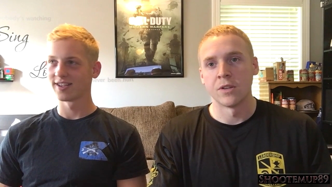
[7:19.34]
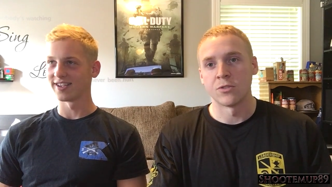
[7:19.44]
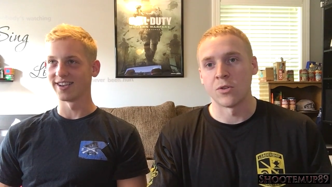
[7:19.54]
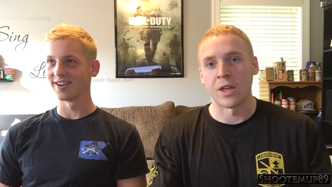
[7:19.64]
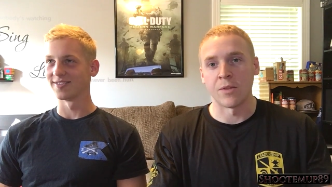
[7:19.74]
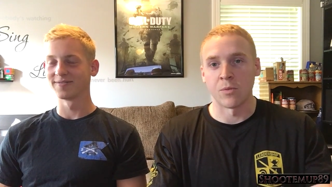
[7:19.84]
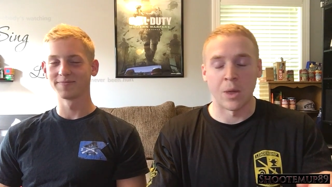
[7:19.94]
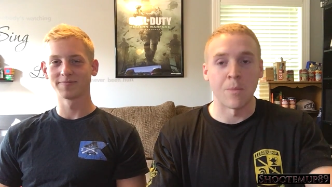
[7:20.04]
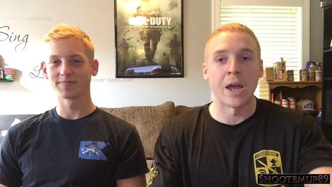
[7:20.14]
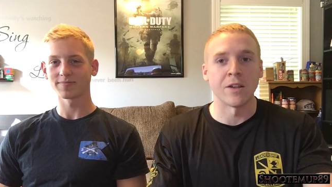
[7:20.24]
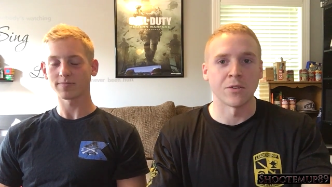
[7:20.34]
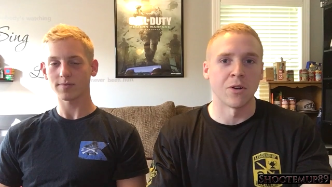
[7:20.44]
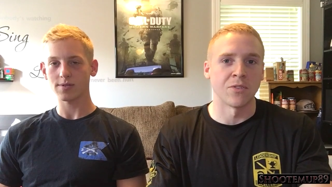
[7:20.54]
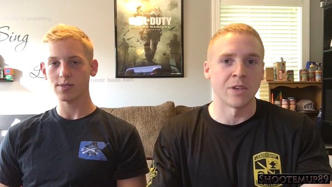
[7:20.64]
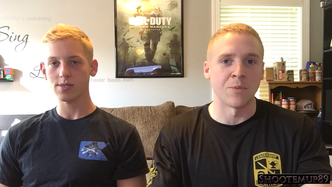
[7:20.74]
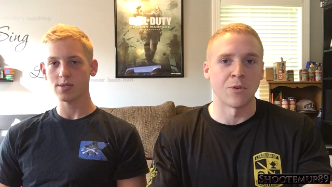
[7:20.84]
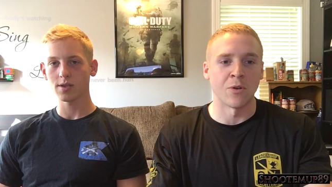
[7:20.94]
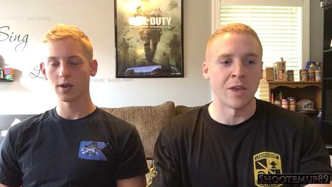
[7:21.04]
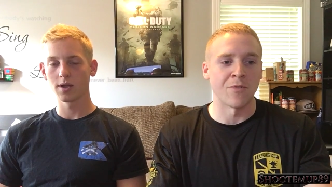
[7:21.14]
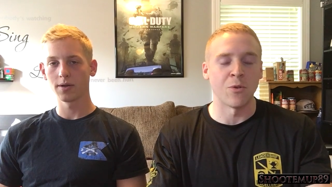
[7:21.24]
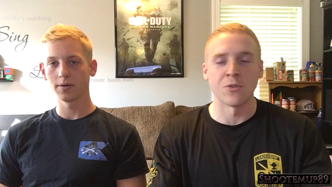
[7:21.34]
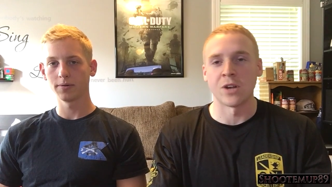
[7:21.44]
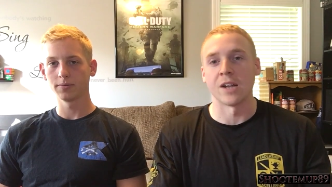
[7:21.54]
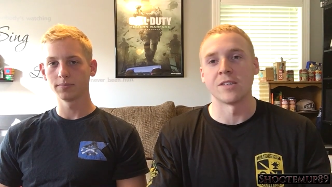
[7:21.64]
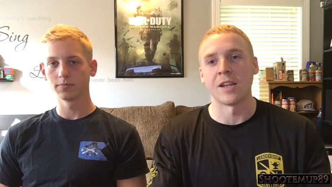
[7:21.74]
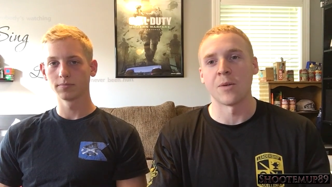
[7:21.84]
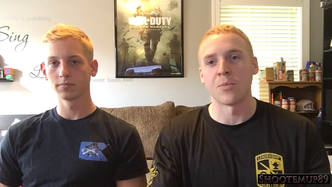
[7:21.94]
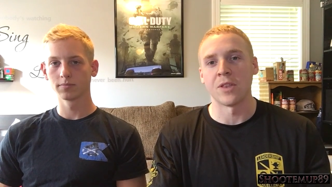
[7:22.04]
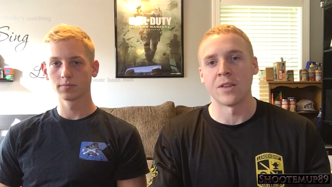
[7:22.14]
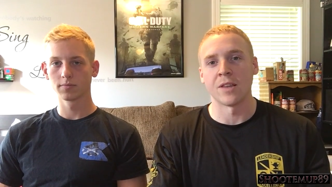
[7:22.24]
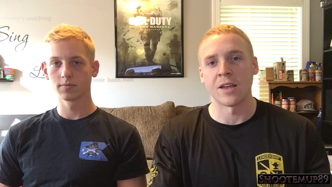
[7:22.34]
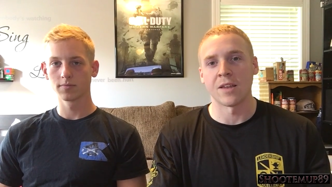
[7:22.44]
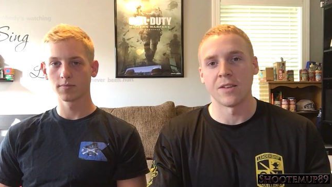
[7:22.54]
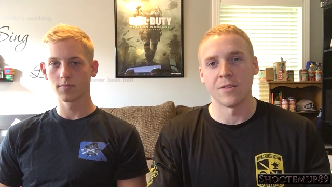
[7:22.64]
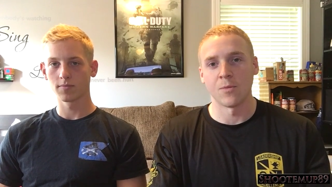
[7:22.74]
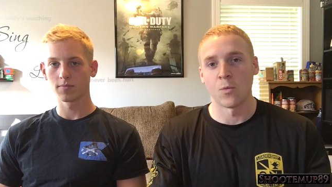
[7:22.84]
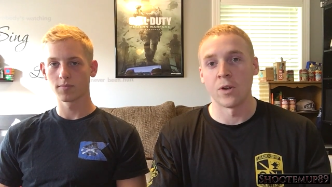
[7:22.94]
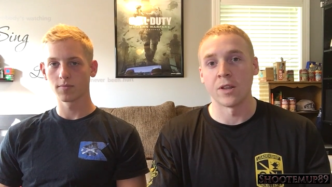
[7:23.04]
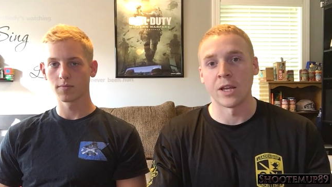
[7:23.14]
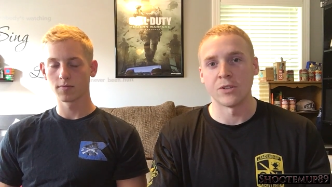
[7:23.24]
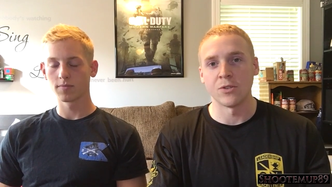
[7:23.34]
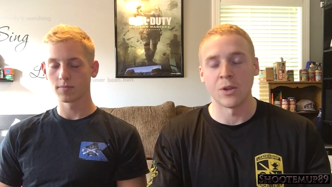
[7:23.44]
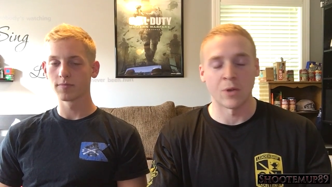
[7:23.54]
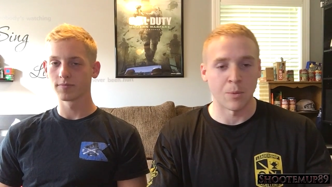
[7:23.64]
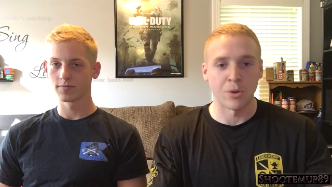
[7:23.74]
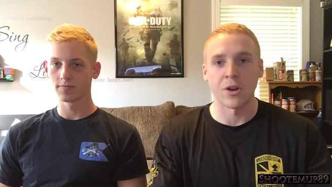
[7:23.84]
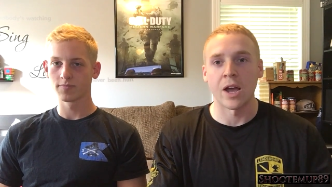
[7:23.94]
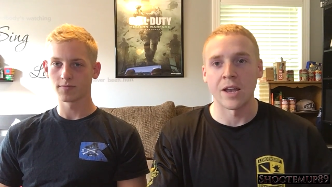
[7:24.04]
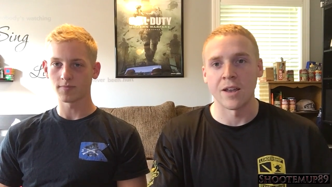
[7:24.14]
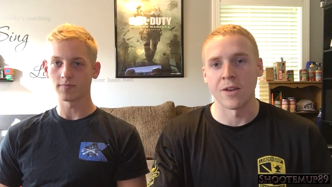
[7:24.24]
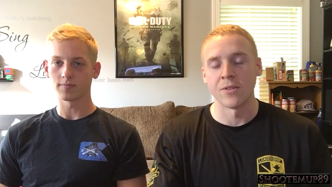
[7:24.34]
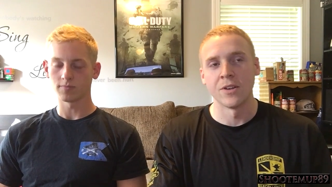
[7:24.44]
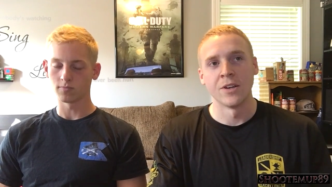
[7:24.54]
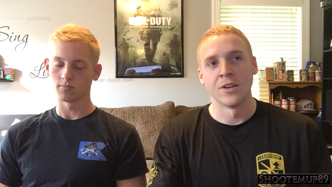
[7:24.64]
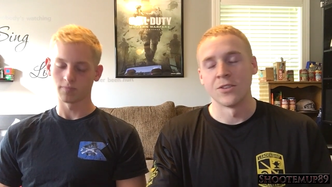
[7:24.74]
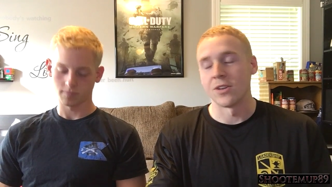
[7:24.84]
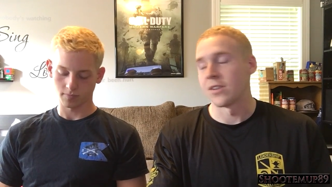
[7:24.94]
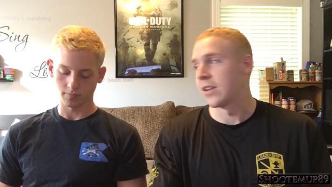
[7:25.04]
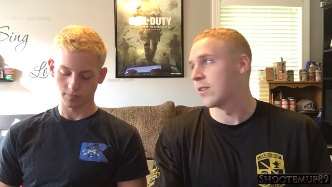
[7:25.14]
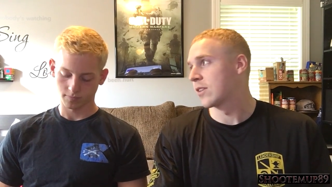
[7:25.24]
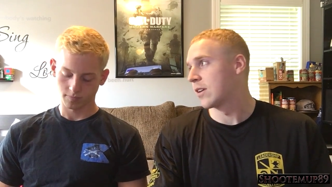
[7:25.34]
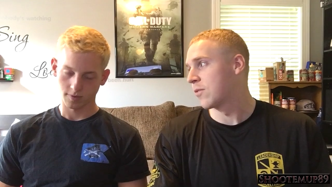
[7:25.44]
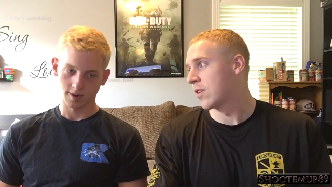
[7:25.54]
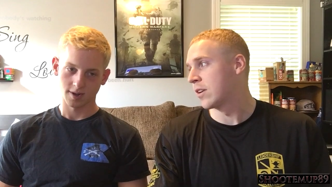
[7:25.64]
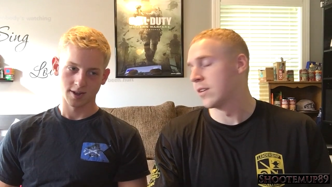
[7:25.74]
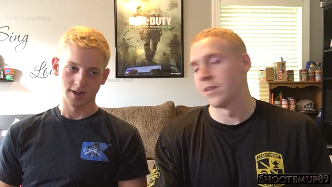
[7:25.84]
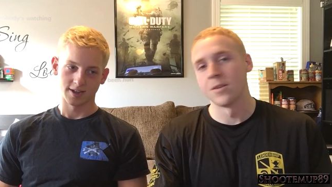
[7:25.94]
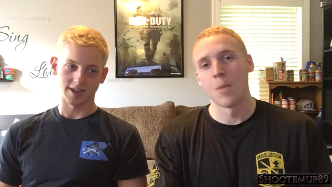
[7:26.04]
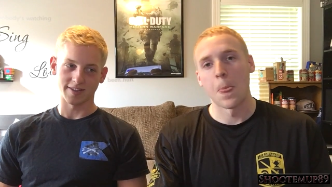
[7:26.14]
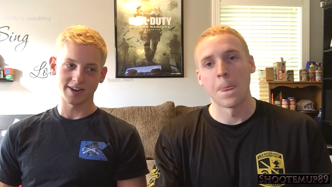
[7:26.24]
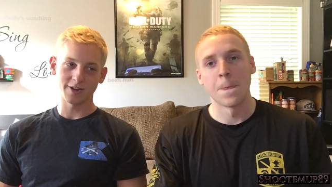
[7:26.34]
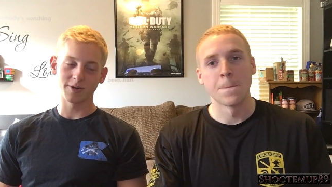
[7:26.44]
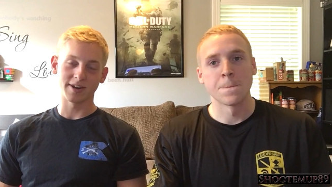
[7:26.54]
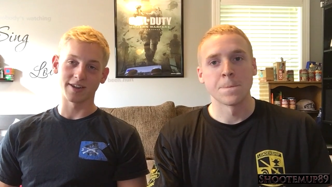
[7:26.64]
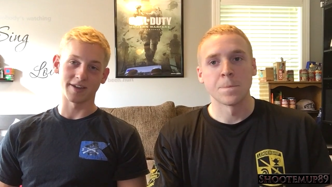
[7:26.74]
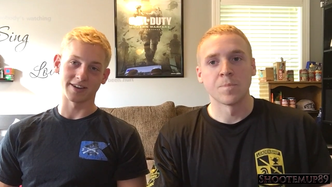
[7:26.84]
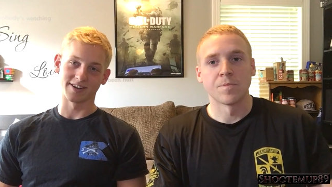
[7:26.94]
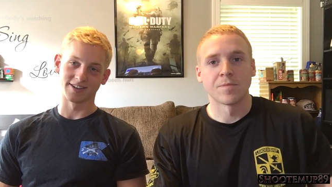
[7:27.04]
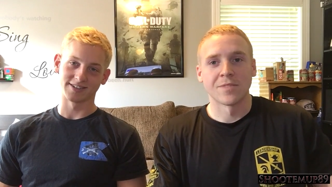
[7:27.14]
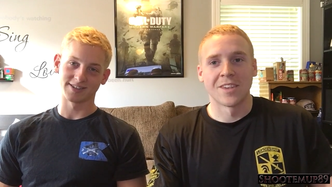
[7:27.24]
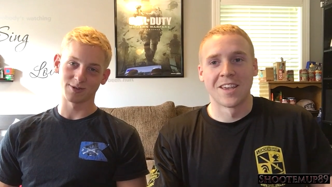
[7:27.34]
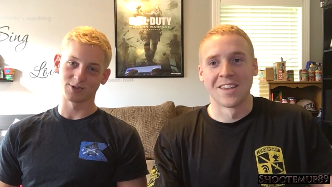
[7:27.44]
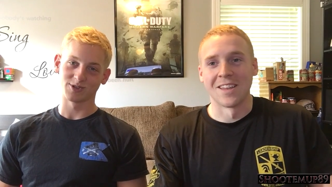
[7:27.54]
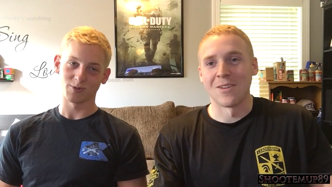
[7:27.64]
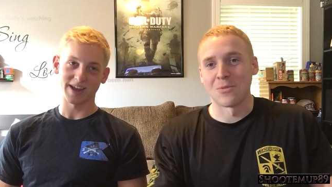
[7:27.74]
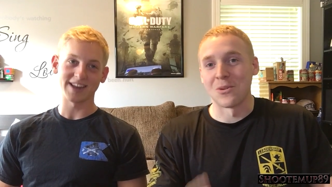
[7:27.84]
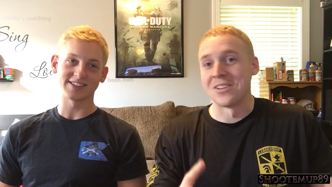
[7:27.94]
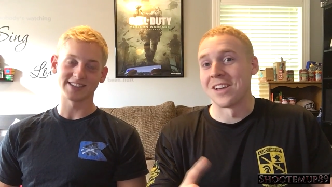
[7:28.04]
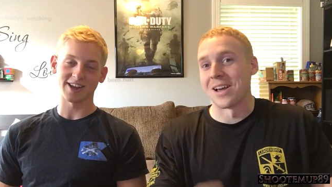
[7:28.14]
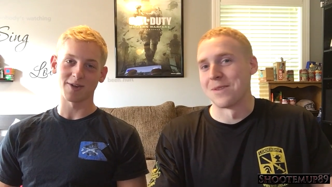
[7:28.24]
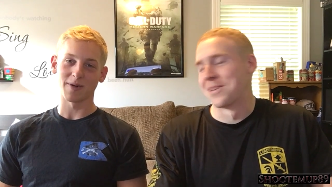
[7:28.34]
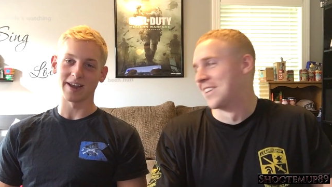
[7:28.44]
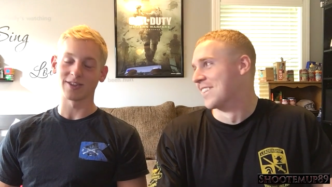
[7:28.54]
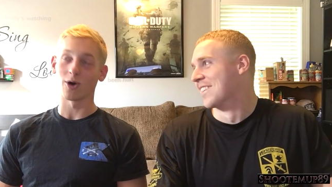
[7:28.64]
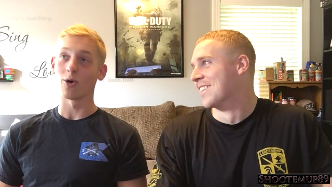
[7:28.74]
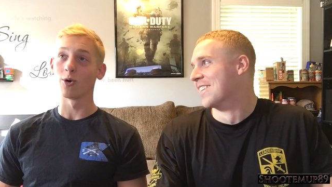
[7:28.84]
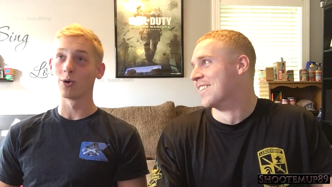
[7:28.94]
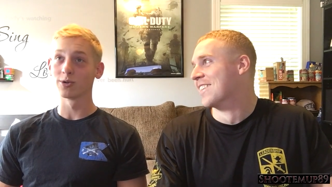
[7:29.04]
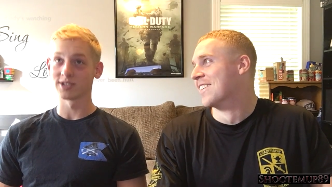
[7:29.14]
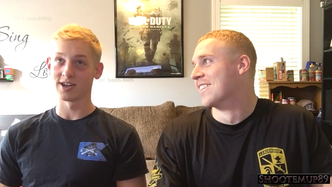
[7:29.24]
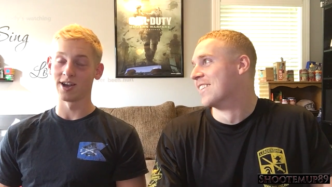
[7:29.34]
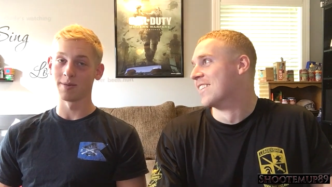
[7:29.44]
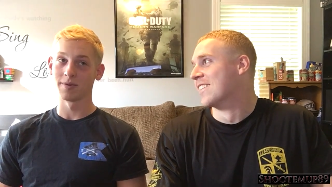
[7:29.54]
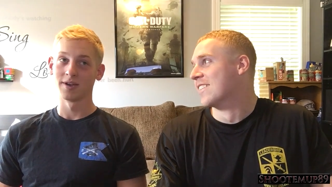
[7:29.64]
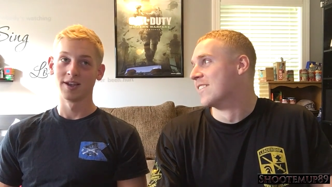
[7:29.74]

Speaker 1: So they, they made us go to sleep. So if you were trying to stay up, then they wouldn't let you. They were like, put your head down. Mm-hmm. So I thought that was kind of funny. Yeah, they didn't do any of that to us. It was, that was we had to stay awake the whole time.